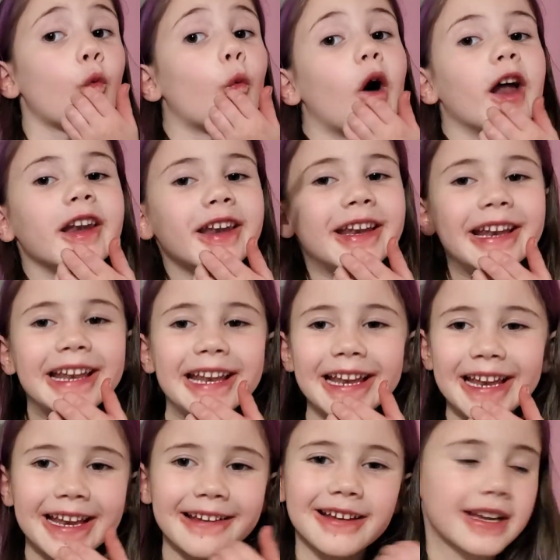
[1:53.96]
one. Because
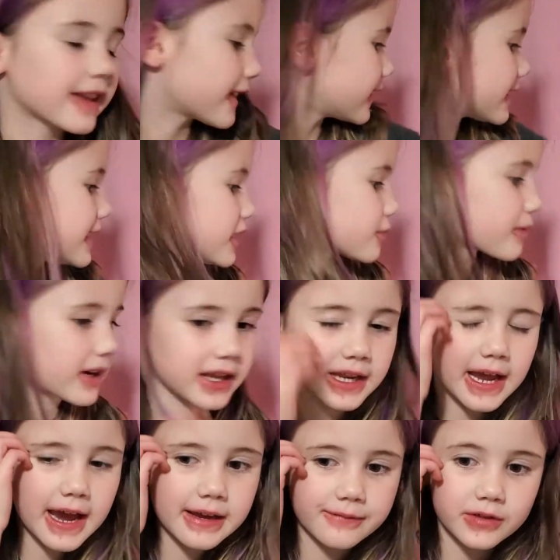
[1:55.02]
mm -hmm. she's one
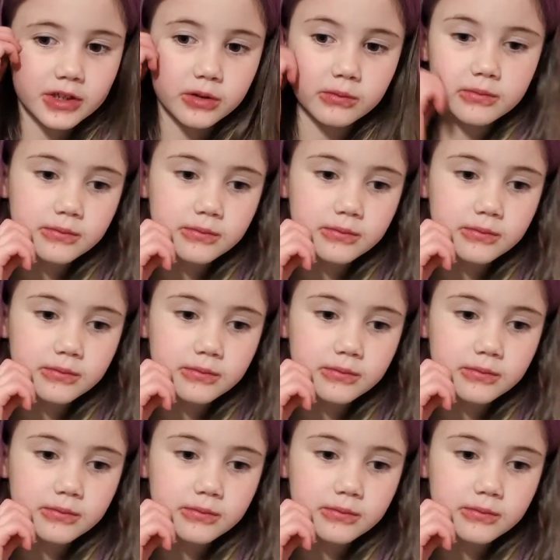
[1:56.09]
and a half. So